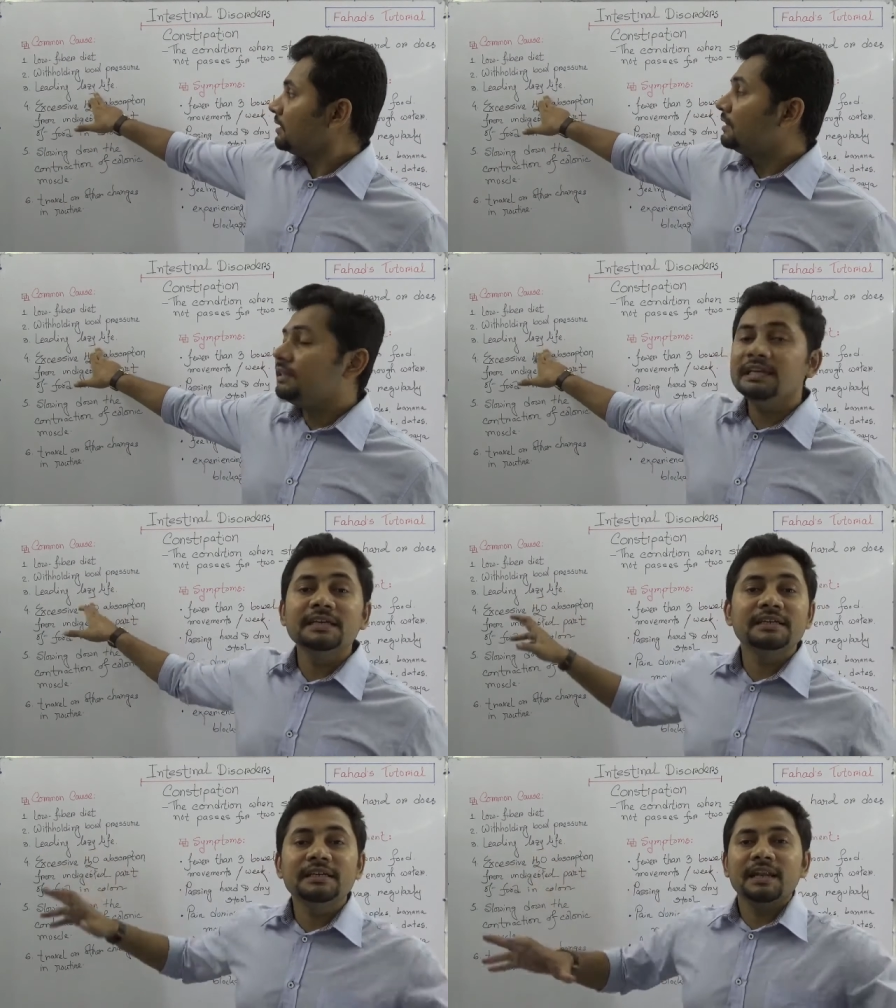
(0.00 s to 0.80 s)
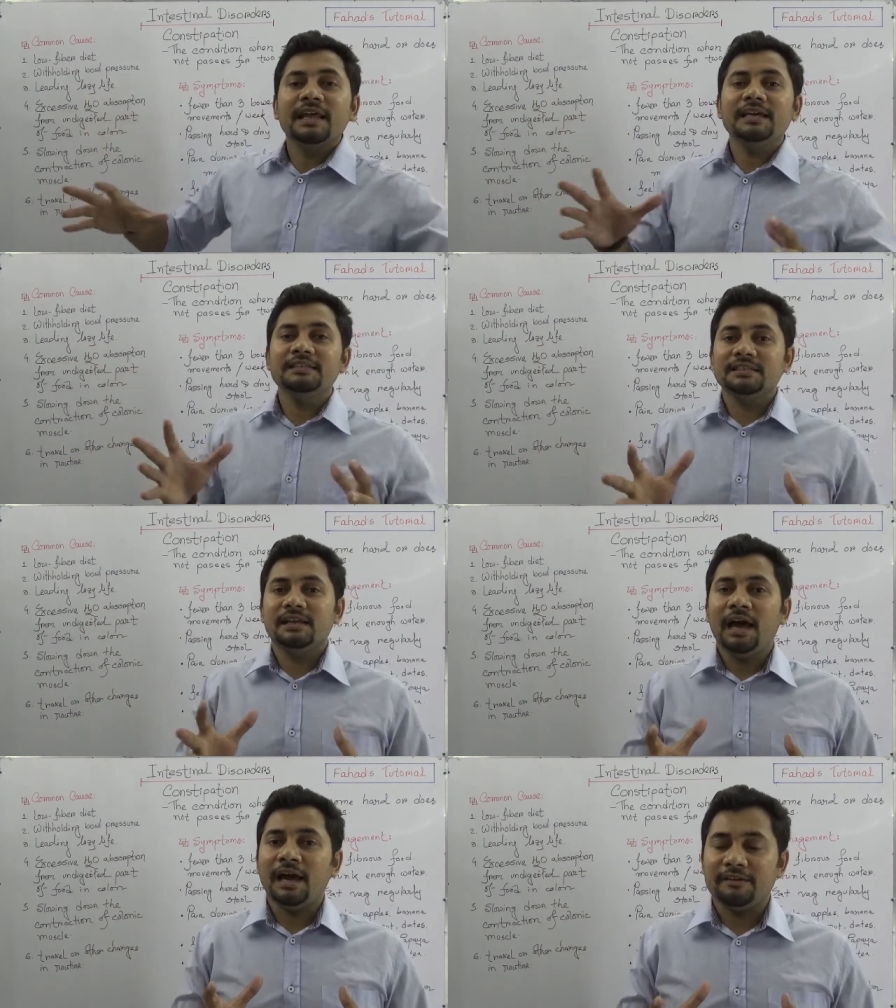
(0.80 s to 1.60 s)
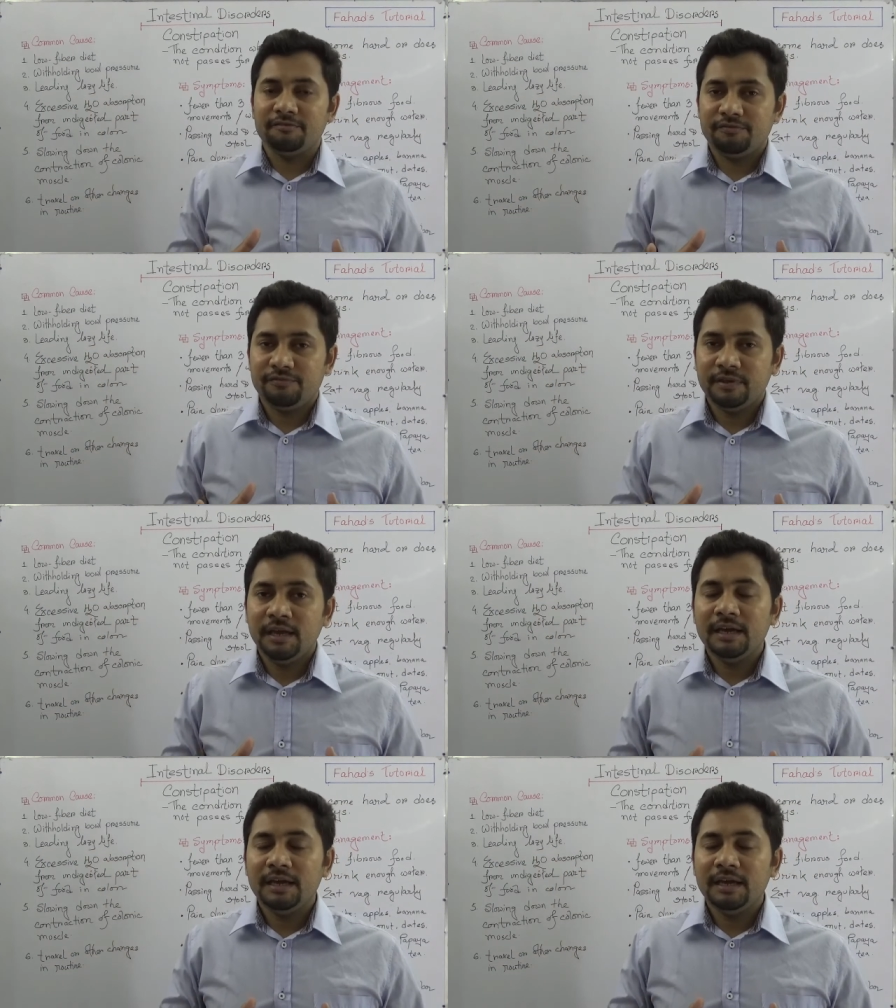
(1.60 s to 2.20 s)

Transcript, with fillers: Leading lazy life